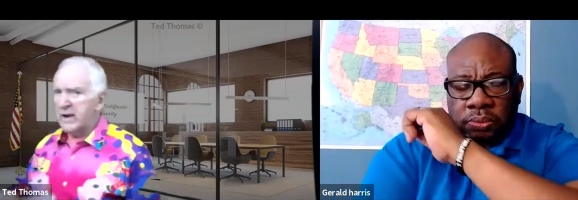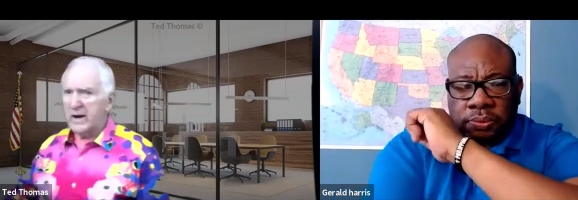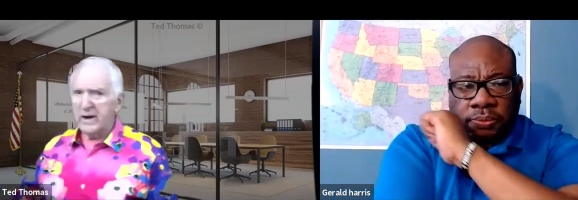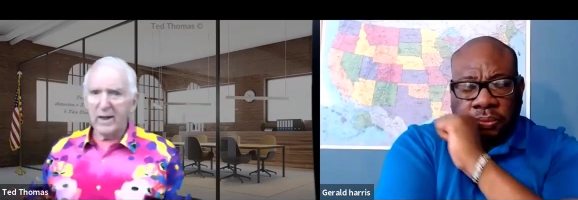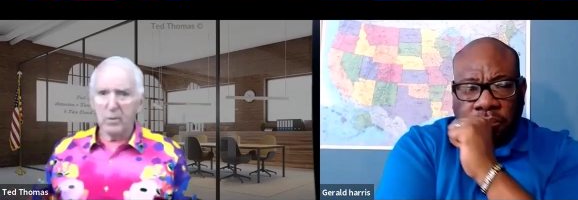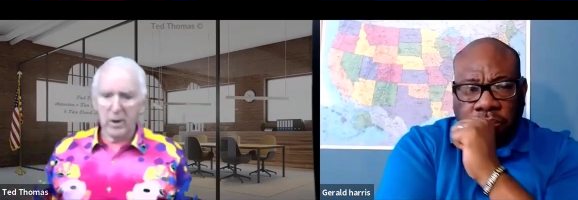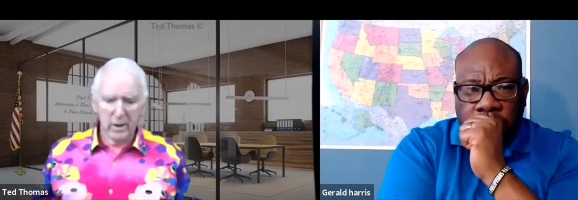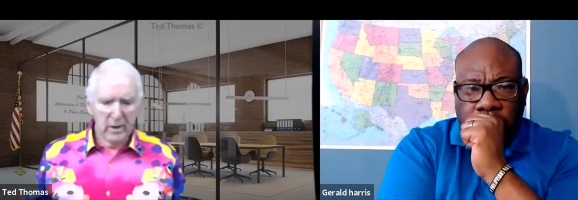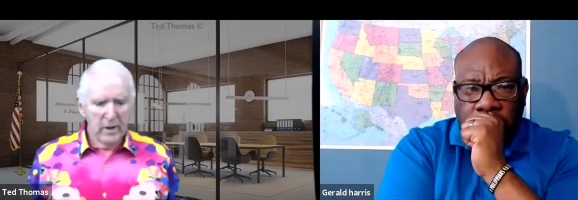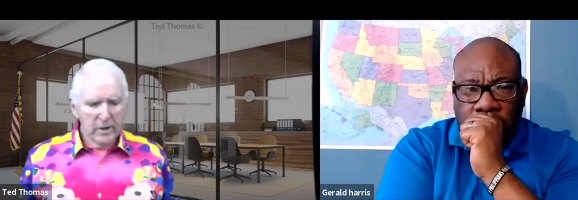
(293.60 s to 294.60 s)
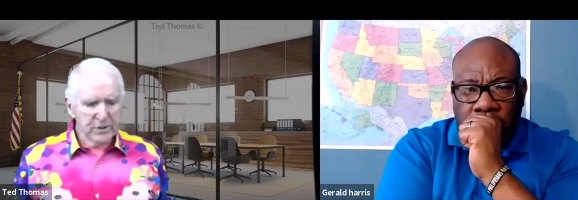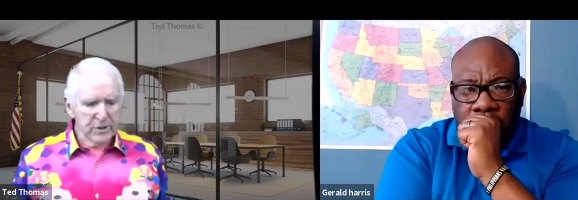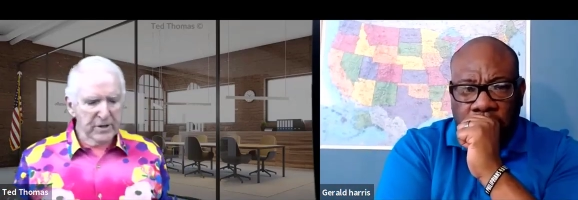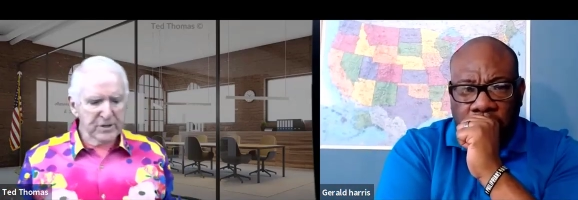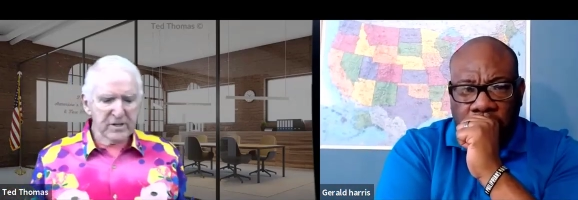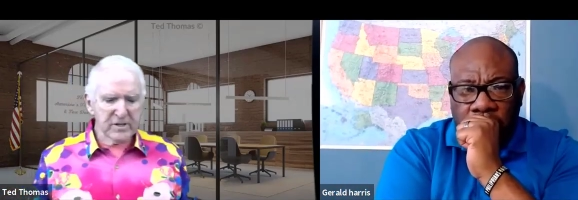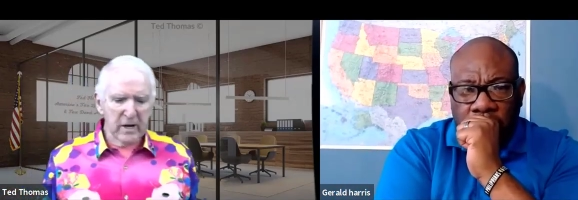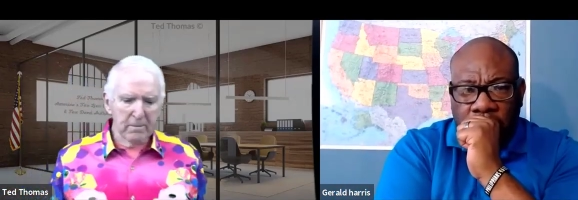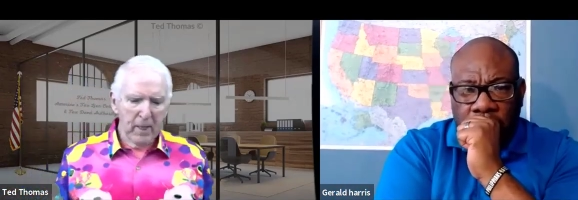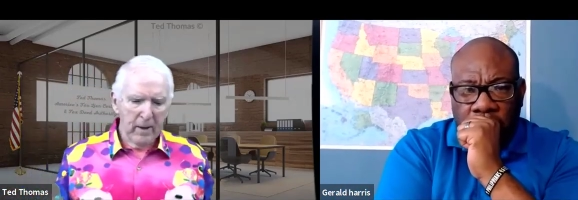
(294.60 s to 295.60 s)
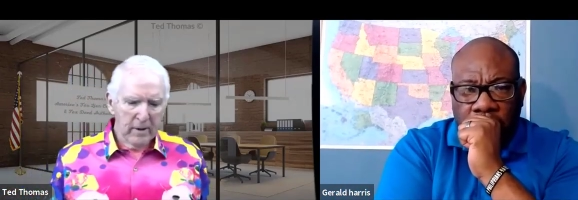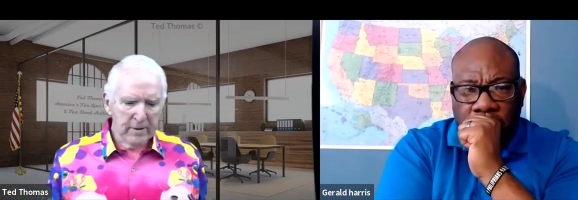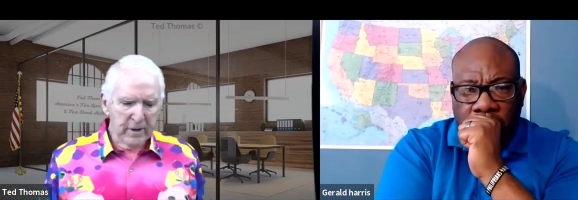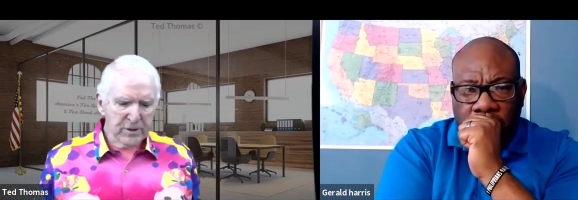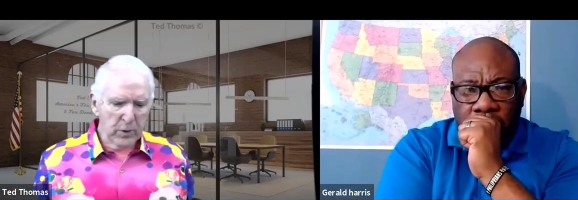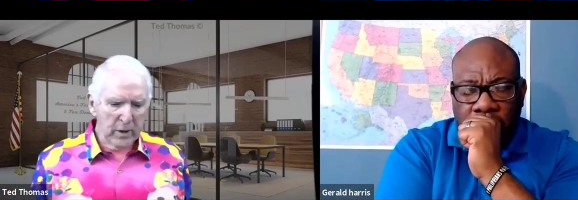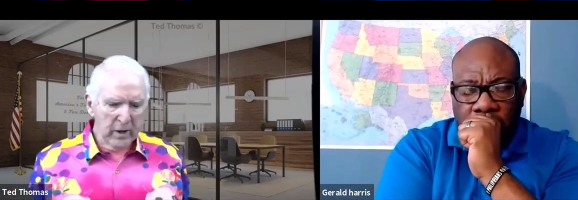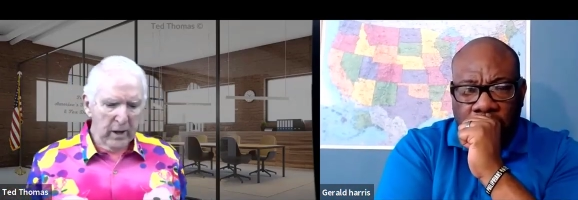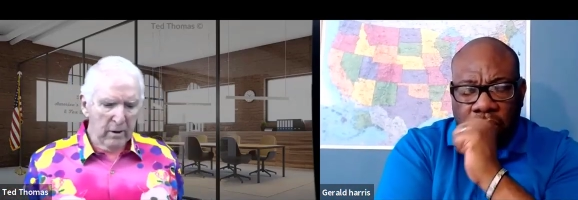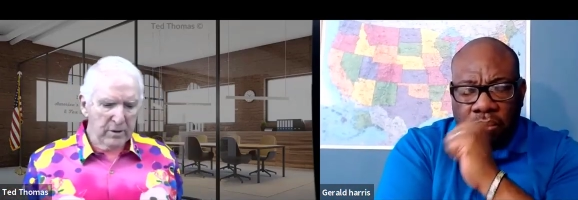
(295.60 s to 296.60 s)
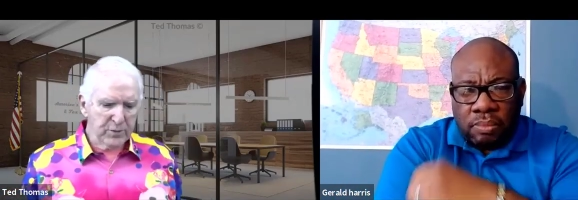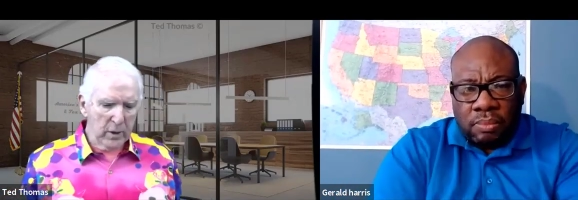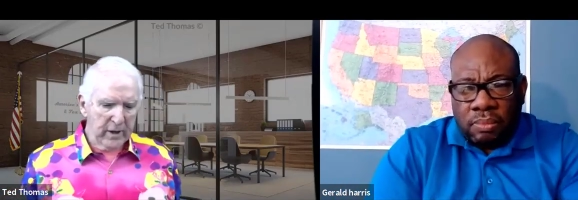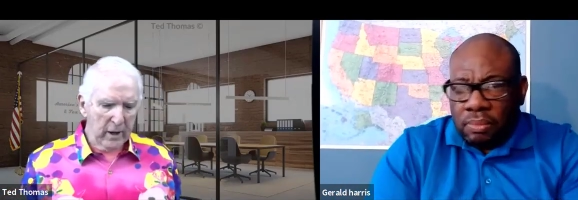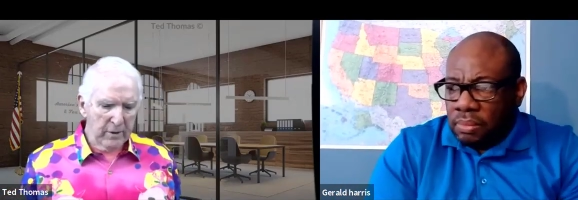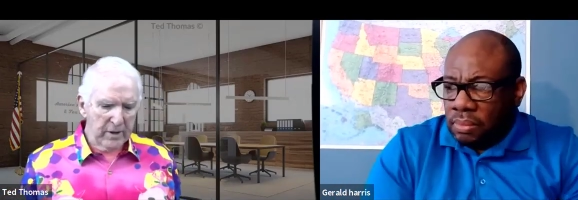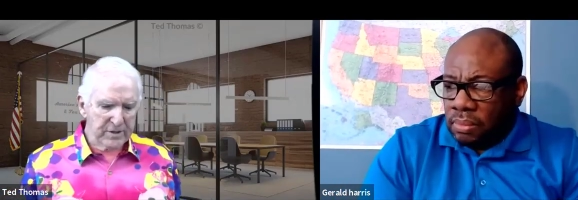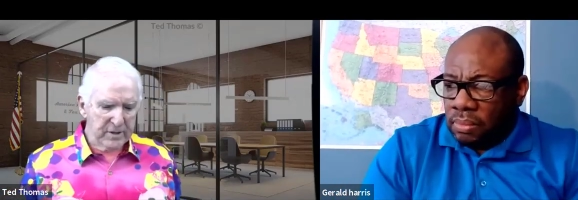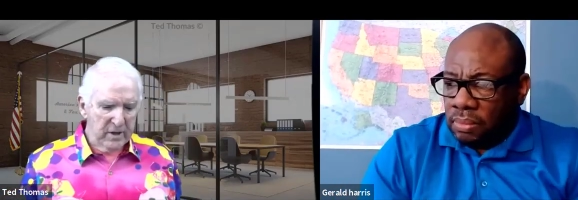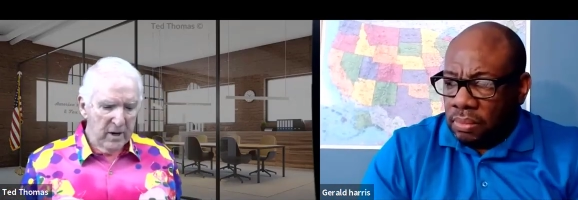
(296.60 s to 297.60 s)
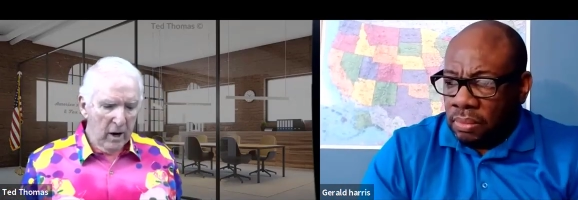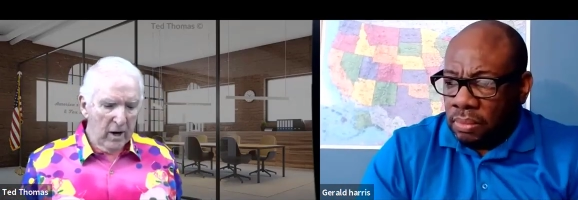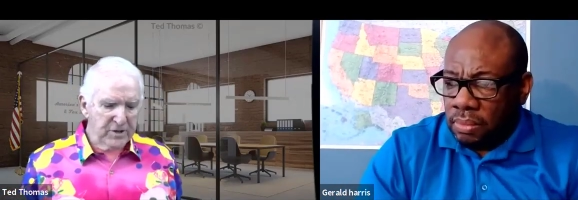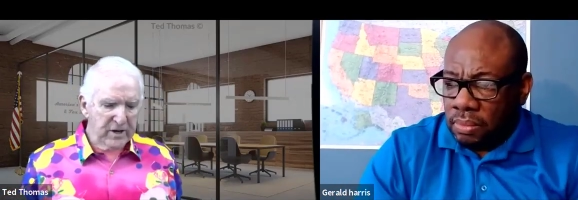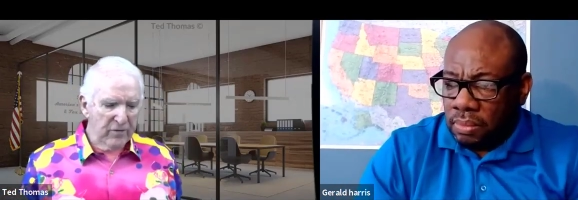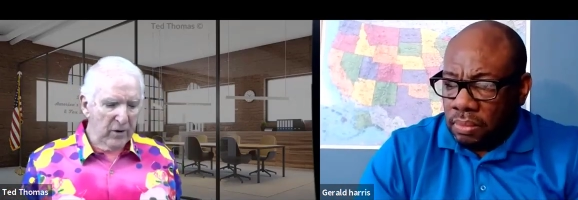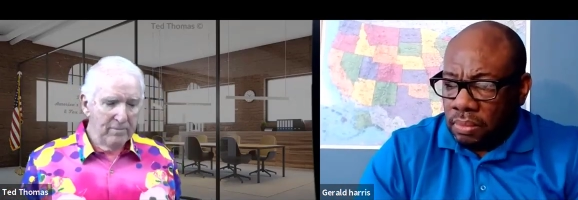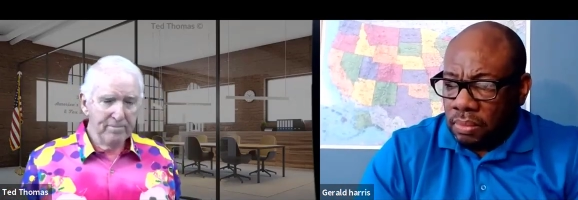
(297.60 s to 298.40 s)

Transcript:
Speaker 1: over and get another one. So this is um, this one here is what county is it? All right, South.